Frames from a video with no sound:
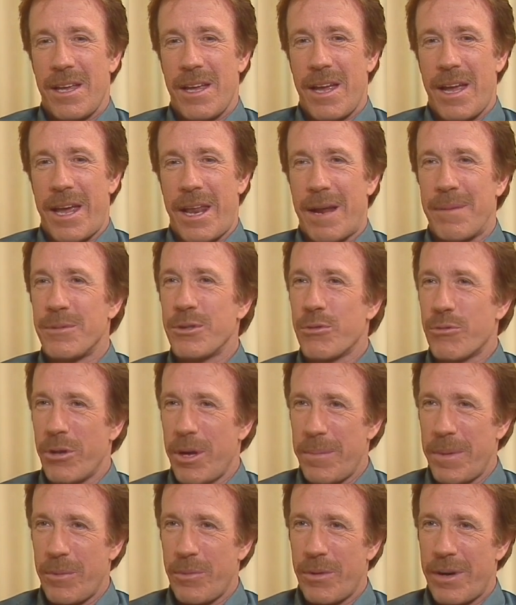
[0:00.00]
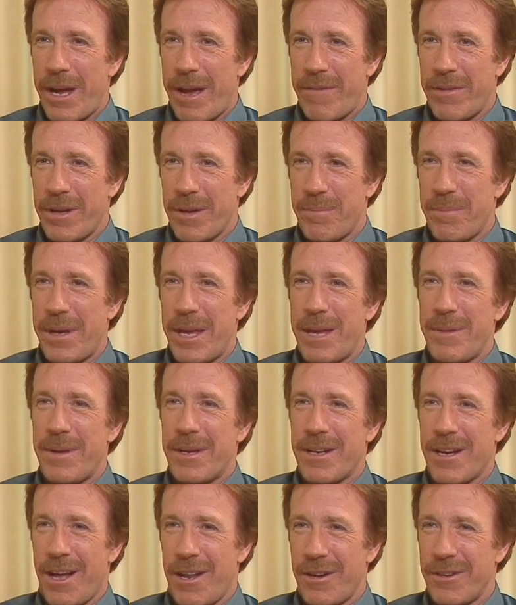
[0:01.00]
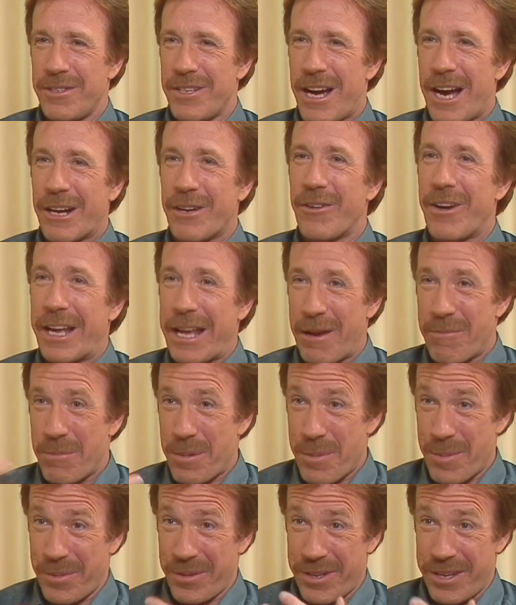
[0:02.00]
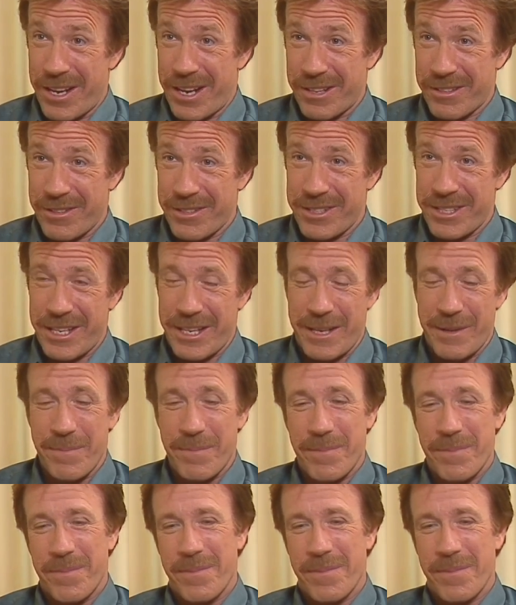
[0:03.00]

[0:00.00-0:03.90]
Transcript: and I'm screaming, "We're having a baby, call our doctor," and I can't remember the doctor's name.